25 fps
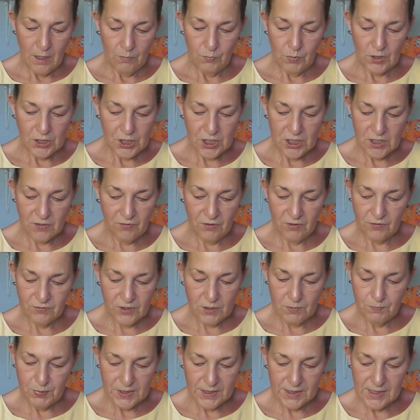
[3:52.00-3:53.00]
which is
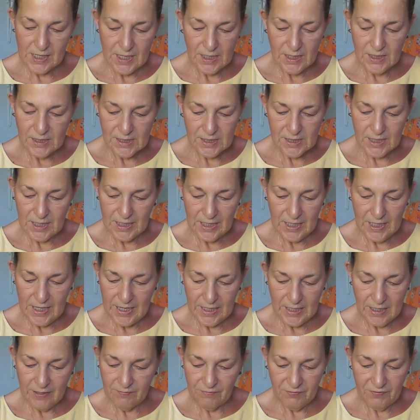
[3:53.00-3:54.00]
50%
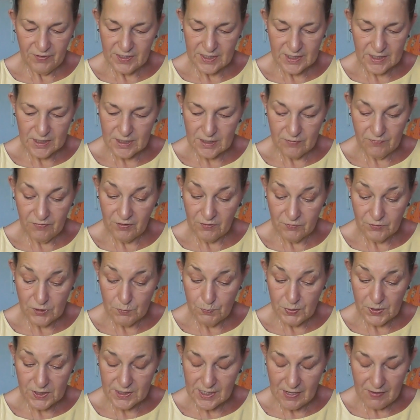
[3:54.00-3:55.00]
linen,
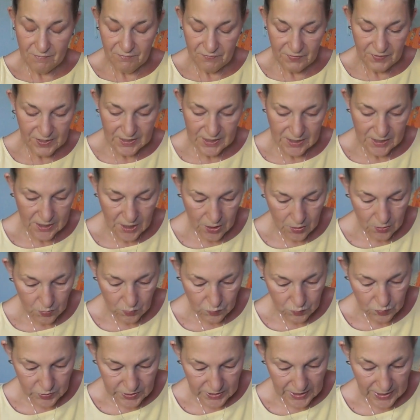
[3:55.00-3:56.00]
50%
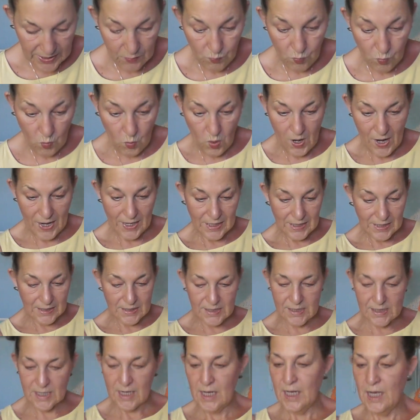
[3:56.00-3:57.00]
viscose in
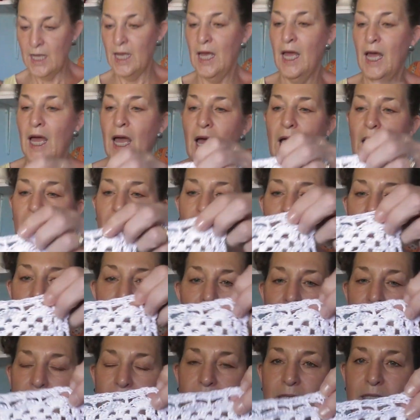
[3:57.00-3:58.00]
white.
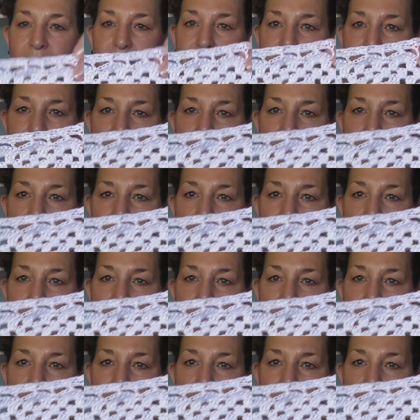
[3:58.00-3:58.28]
And